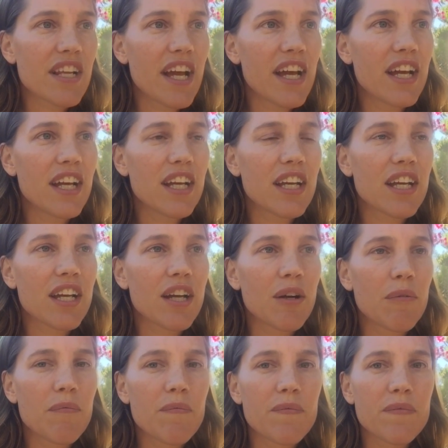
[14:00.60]
like,
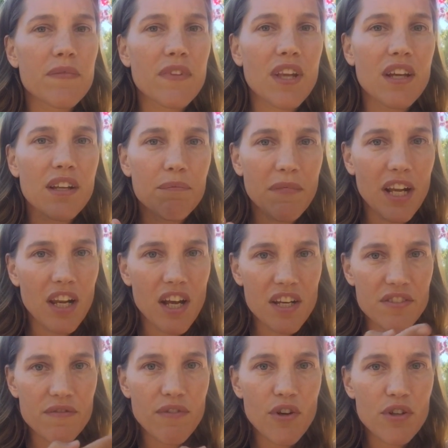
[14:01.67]
my
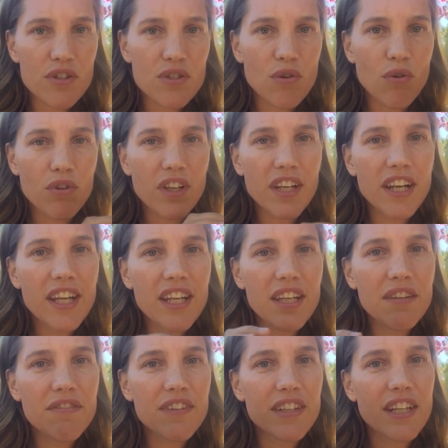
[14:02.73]
last vlog is called
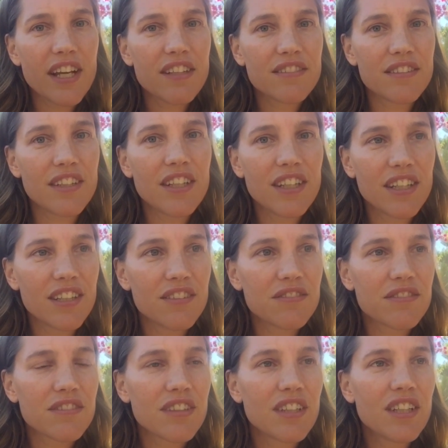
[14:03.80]
Leave It As It
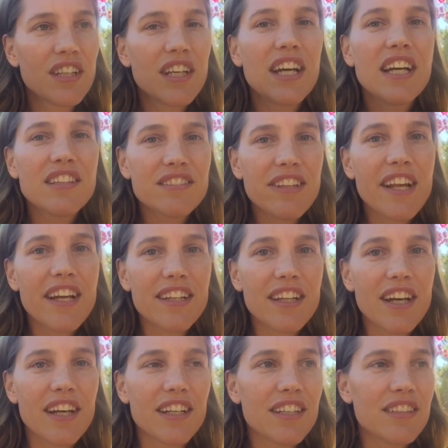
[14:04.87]
Is. It's like
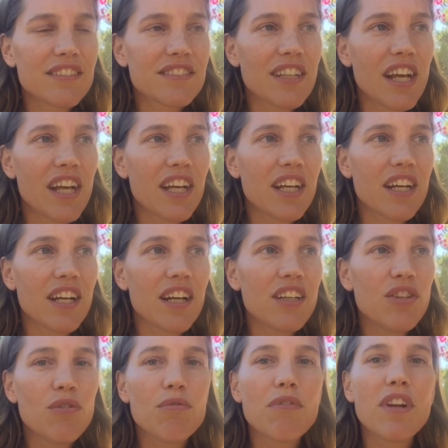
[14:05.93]
that. It's like
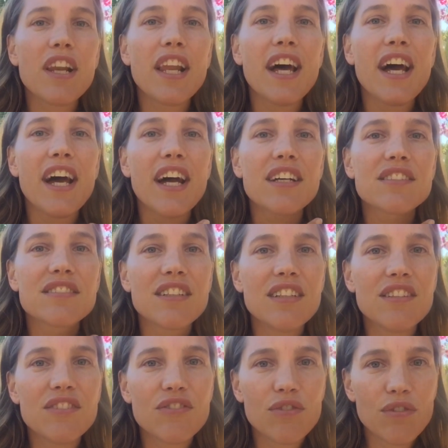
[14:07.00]
you relax
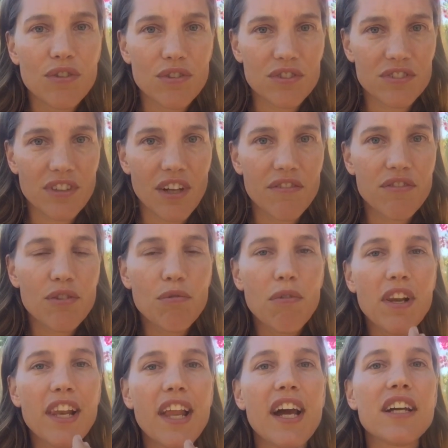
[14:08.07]
into yourself. You
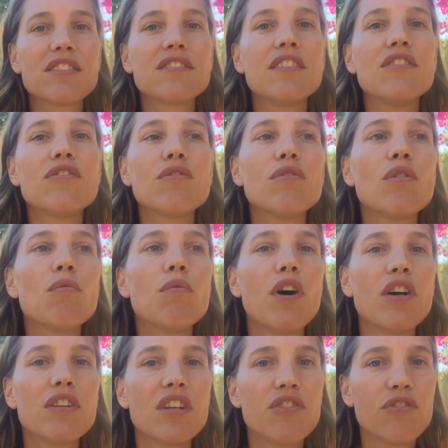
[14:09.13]
relax into the
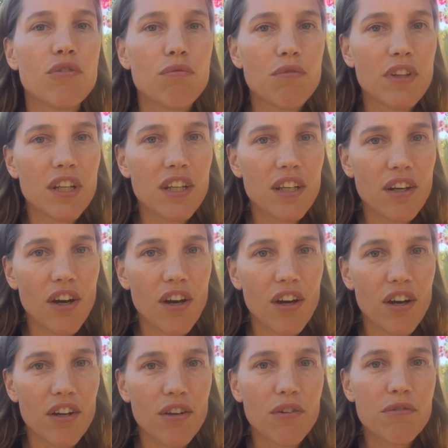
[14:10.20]
one that you really
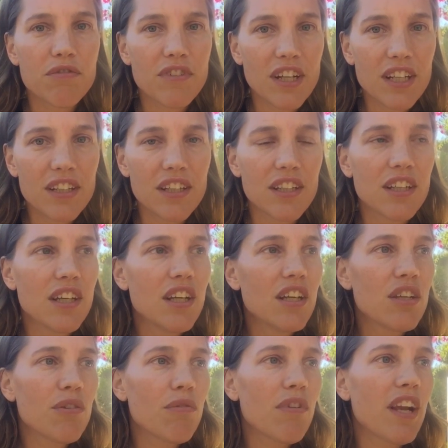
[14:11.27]
are already.
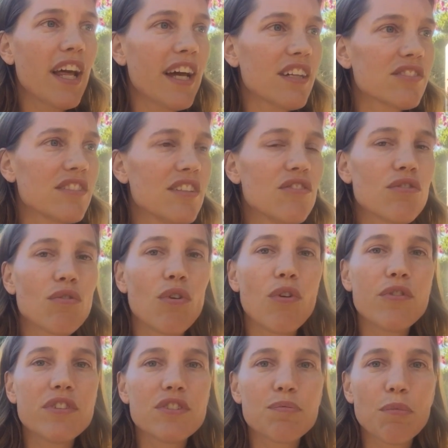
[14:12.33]
You relax into
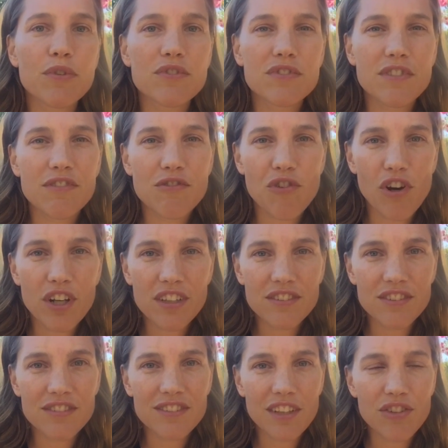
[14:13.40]
all these positive
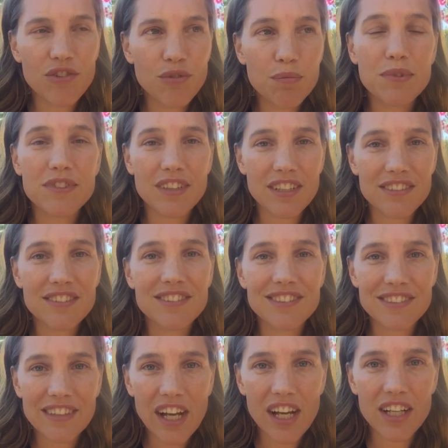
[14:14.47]
qualities that you possess
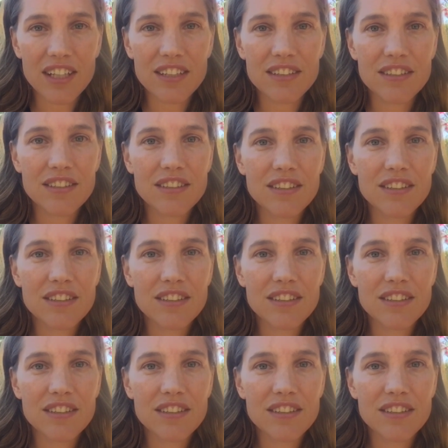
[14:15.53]
inside.